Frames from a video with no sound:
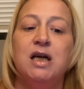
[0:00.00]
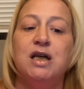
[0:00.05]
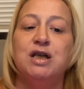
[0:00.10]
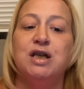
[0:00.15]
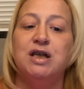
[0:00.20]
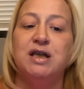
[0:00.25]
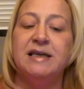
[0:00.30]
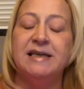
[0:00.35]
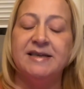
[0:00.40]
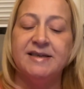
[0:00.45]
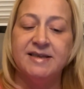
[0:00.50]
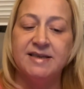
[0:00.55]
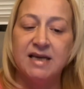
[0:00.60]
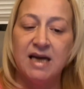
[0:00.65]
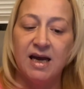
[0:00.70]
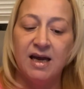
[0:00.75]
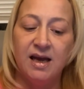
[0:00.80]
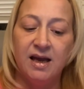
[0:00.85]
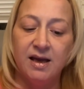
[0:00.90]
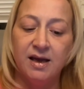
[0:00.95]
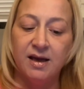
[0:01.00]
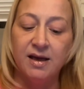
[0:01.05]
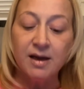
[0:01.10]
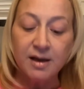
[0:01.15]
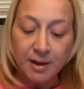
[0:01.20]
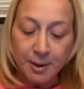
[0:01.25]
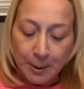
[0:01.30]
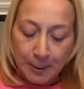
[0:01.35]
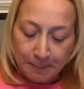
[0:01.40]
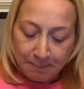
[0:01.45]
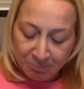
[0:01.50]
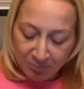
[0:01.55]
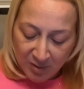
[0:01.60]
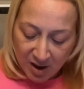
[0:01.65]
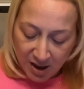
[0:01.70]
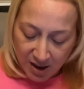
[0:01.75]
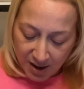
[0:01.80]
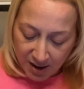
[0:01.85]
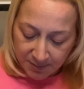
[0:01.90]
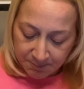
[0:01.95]
She's saying,
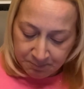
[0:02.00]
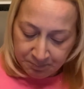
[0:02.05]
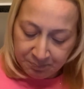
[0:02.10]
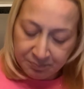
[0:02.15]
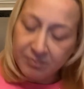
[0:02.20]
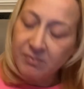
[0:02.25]
um,